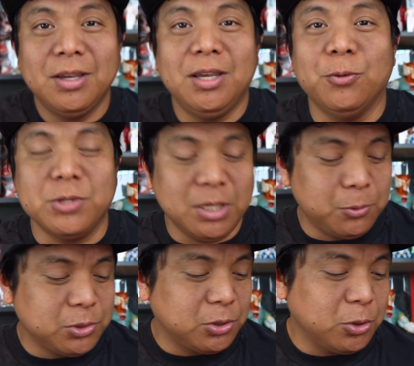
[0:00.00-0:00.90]
He was
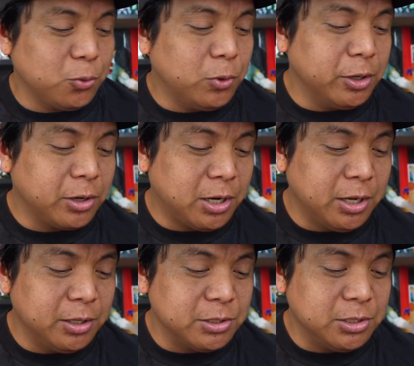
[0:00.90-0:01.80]
able to go to
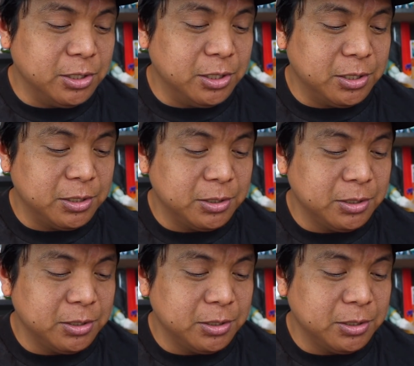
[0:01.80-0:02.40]
WonderCon this year